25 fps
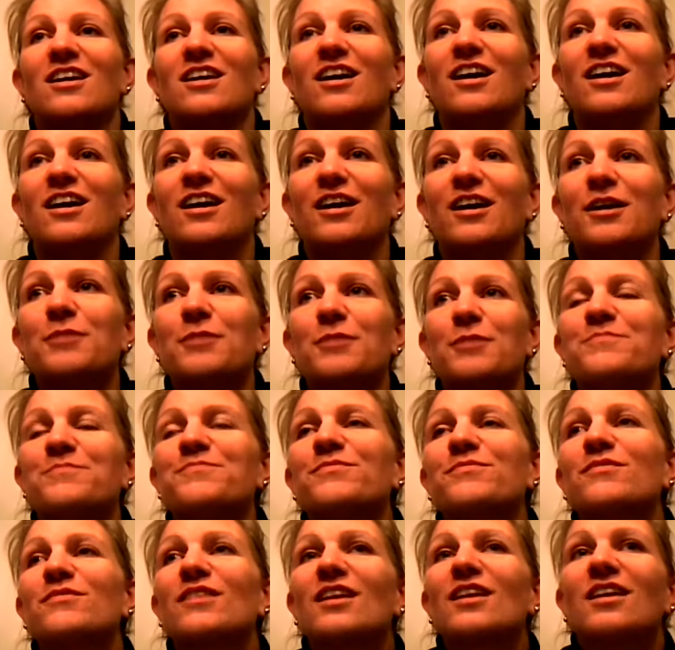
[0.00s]

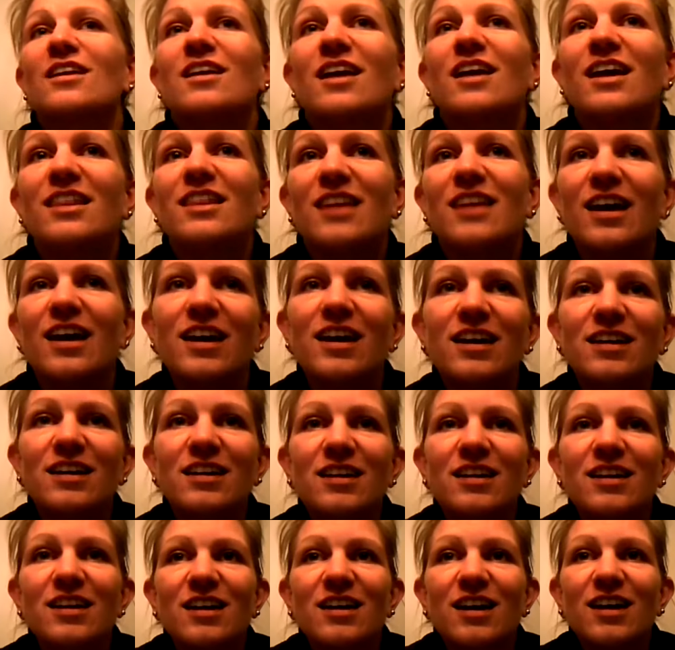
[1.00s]
And
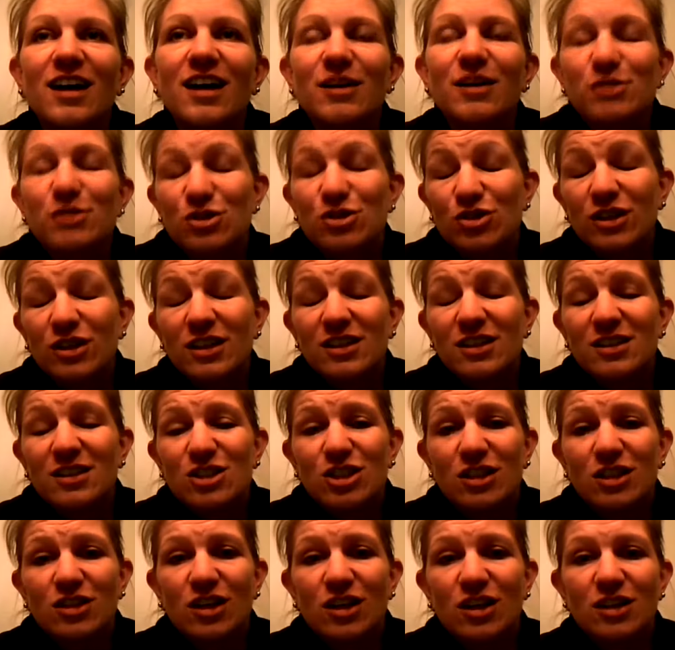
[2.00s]
then I was drinking the
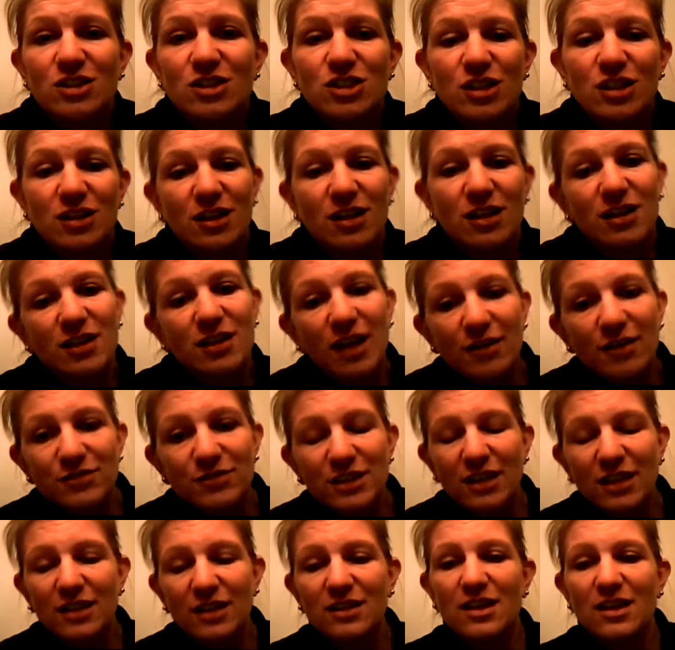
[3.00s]
Shakeology and I loved
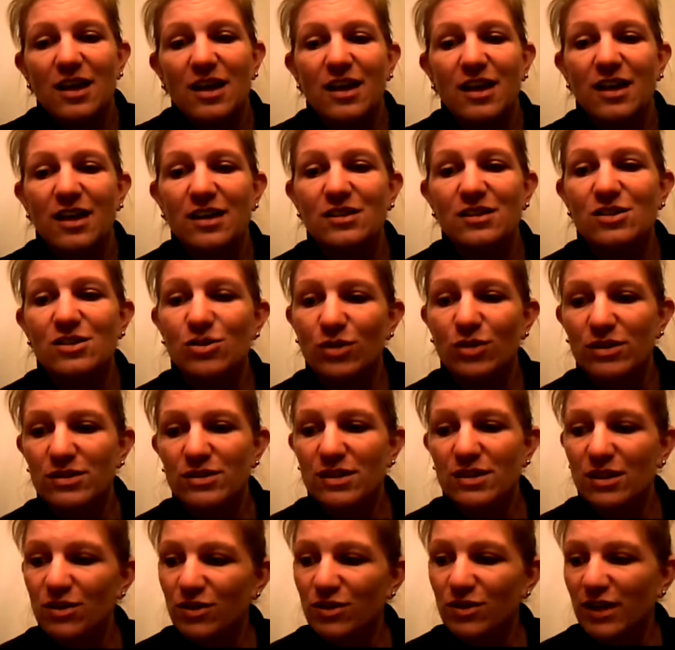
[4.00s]
it. And so I was
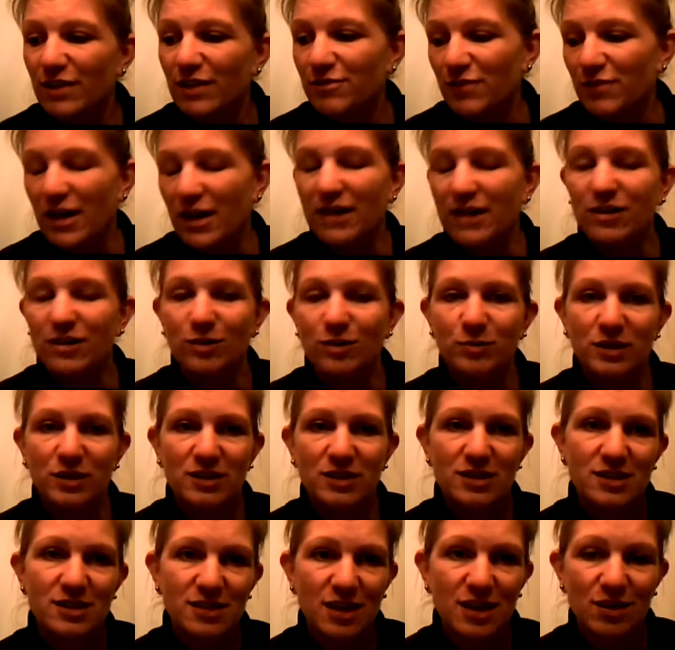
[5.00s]
like, okay, fine, I'll be a
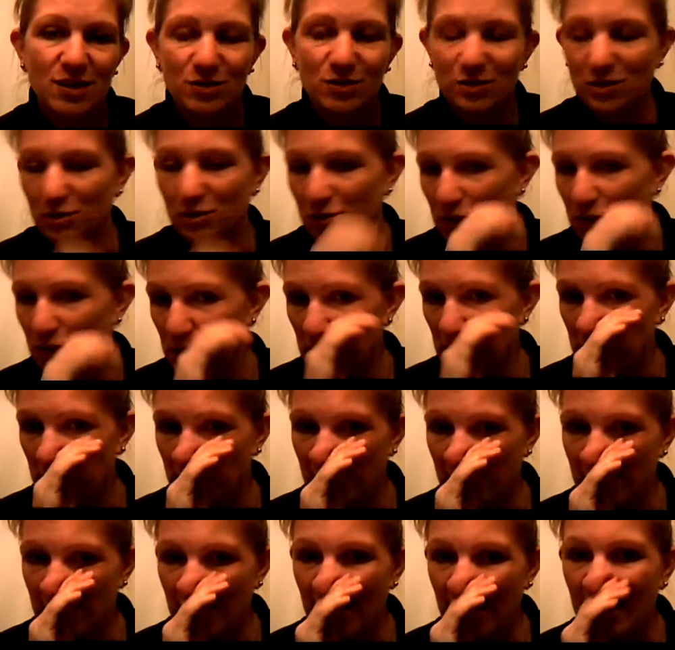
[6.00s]
discount coach.
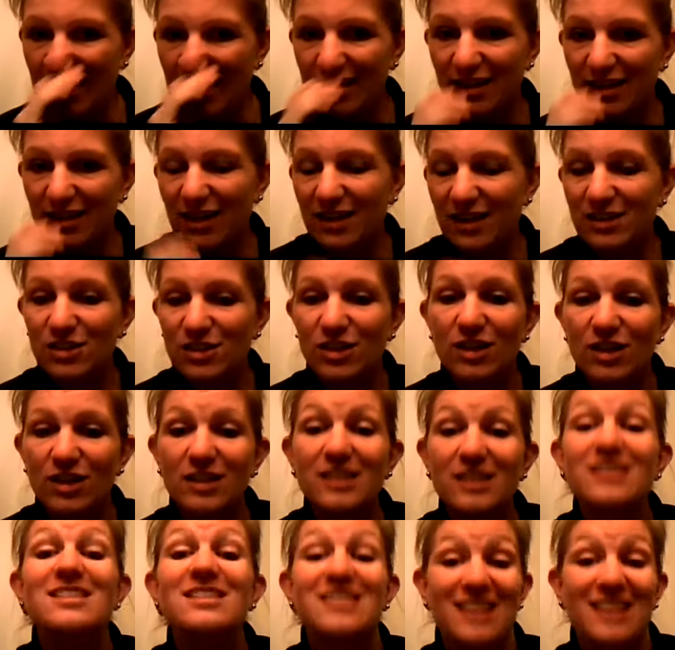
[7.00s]
And then I
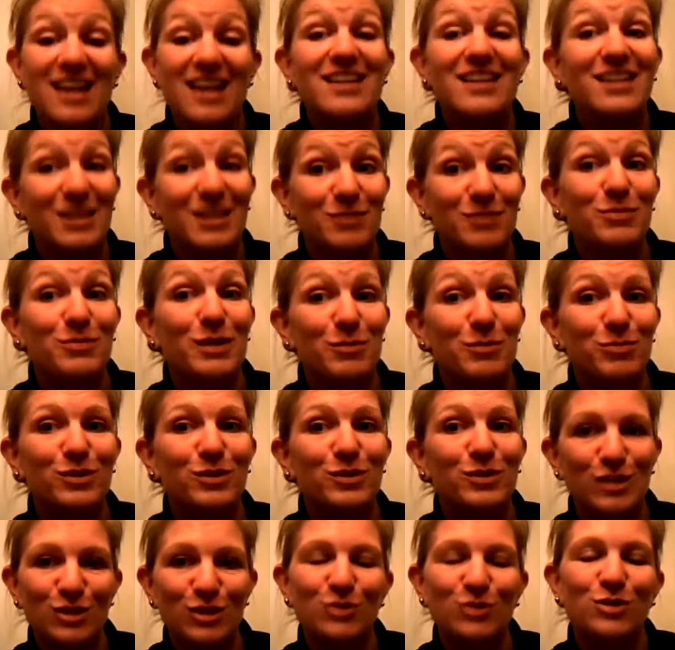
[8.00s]
started sending
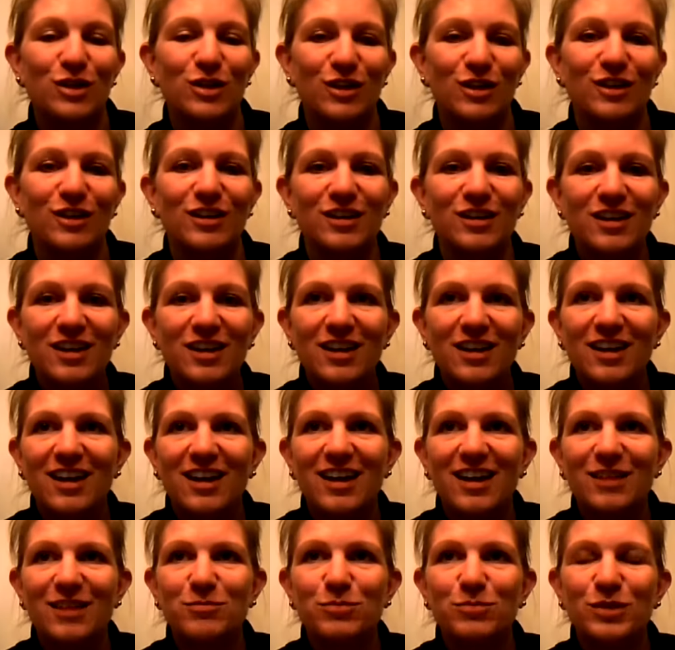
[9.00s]
people to her.
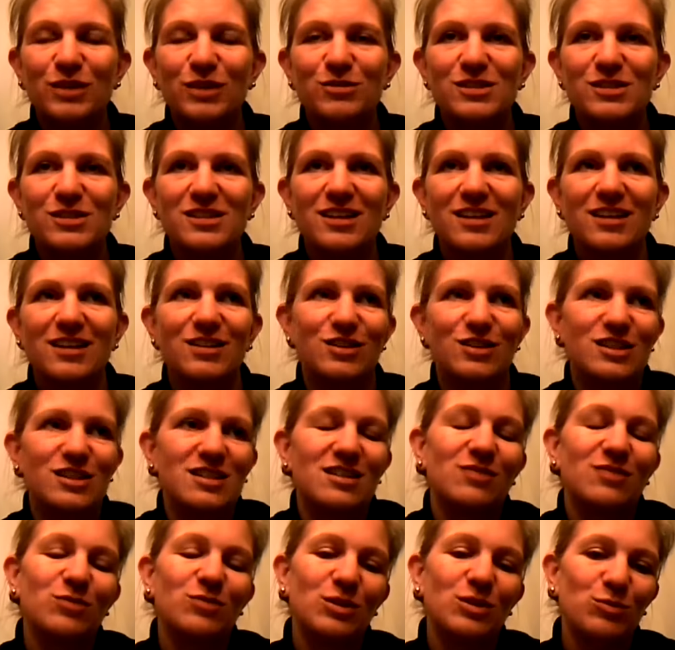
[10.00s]
And Bria was like,
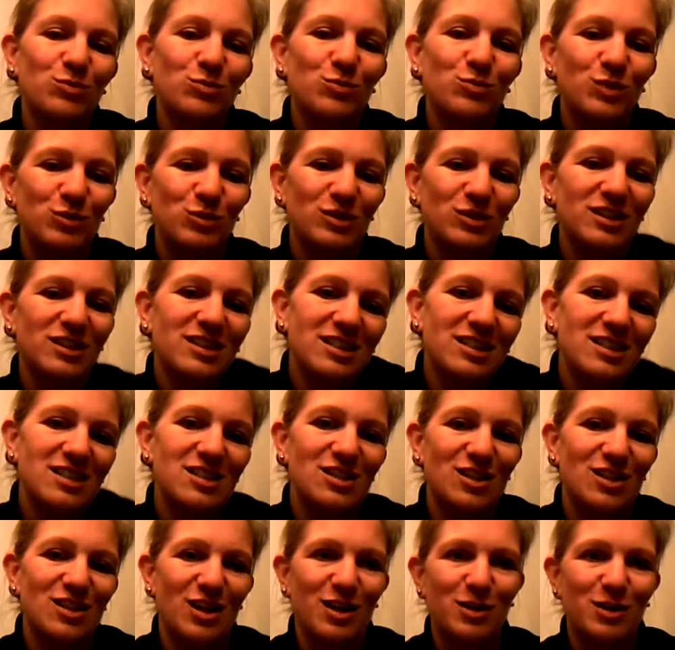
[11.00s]
Christine, we really need to
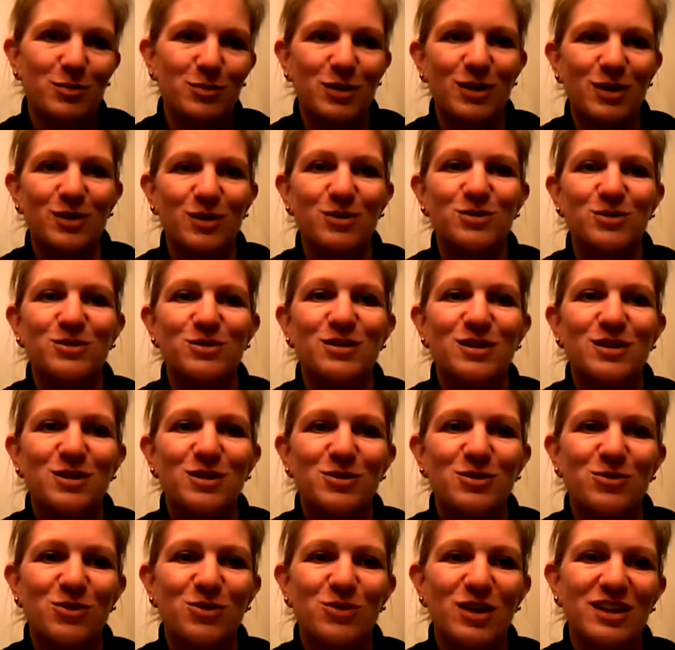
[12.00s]
talk about
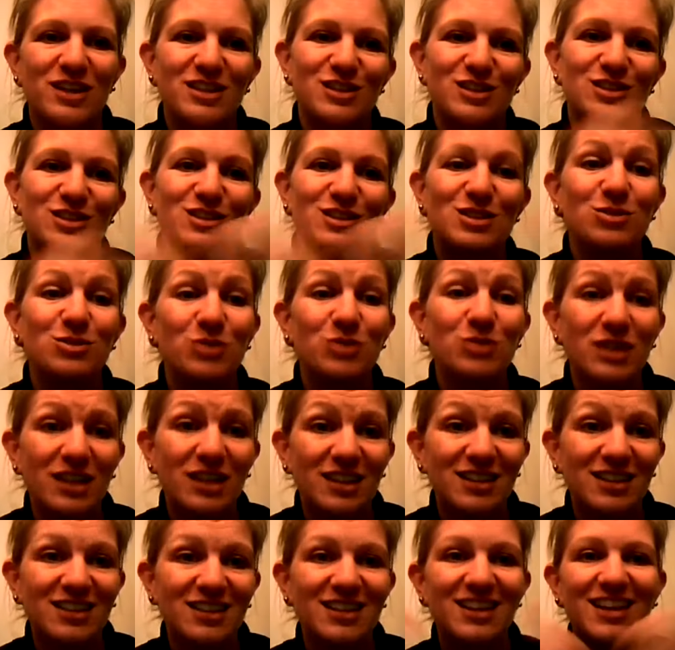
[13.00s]
what you're
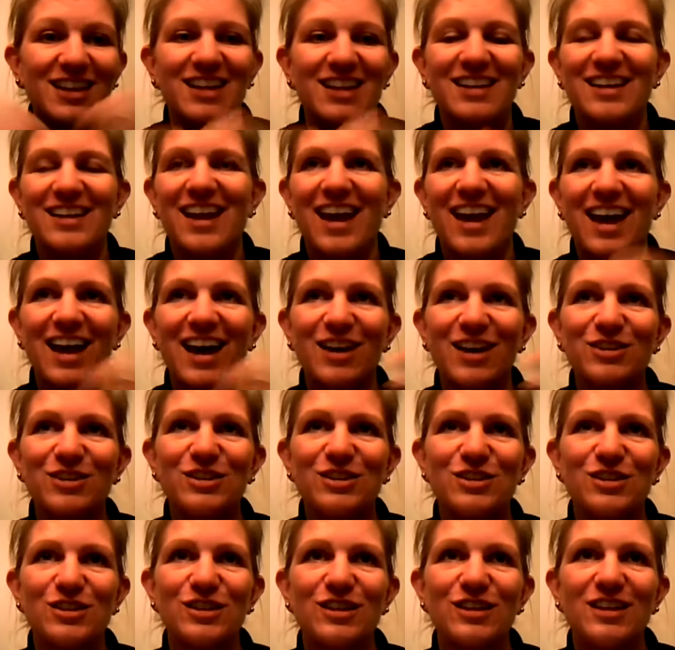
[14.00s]
doing and how
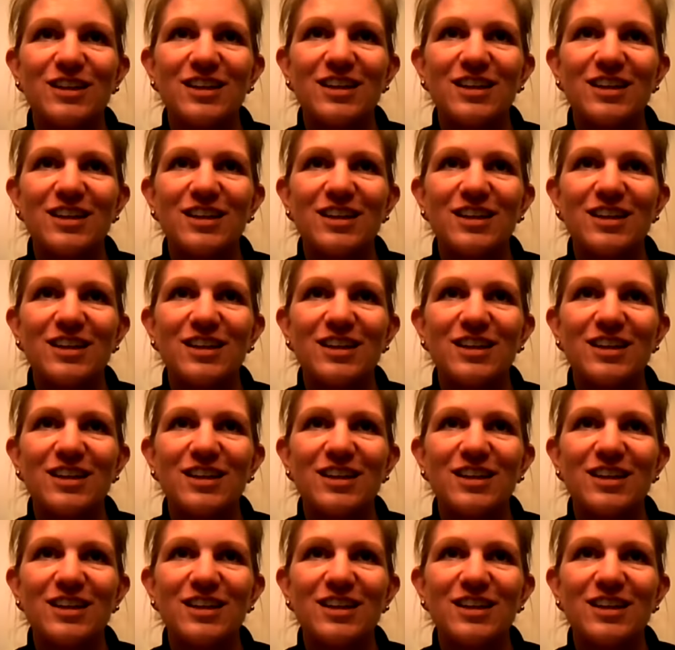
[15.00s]
you're